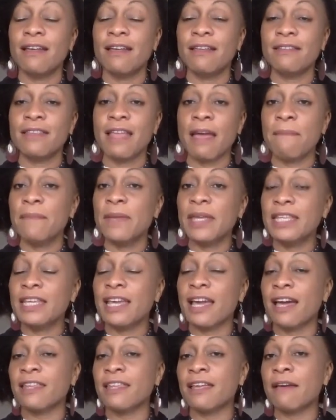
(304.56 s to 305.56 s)
There are
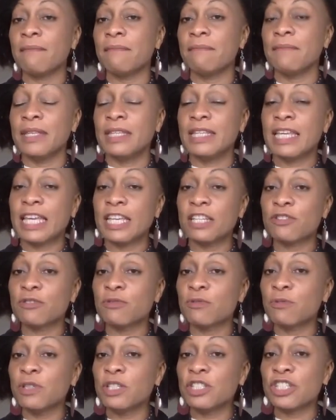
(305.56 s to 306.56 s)
many other
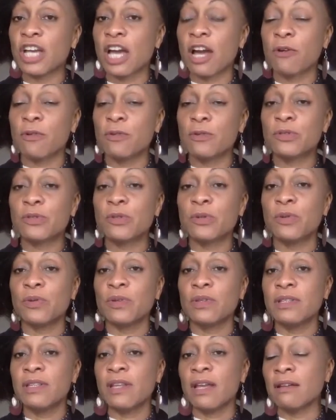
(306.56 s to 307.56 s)
medications which are
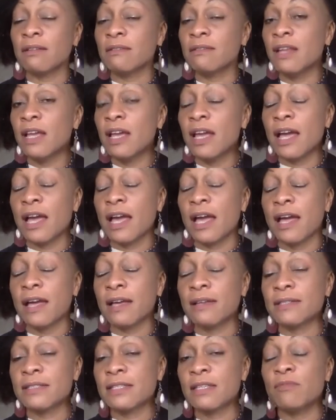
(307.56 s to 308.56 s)
also
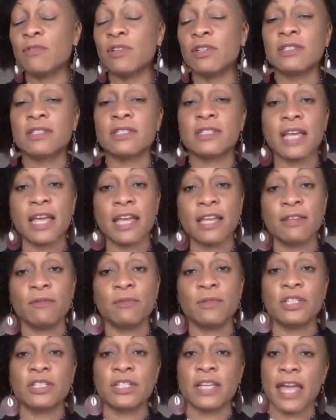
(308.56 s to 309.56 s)
non-stimulants
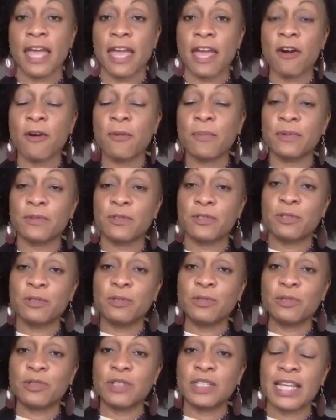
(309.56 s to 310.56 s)
and which help
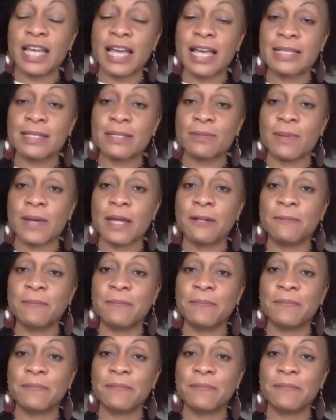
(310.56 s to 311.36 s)
children as well.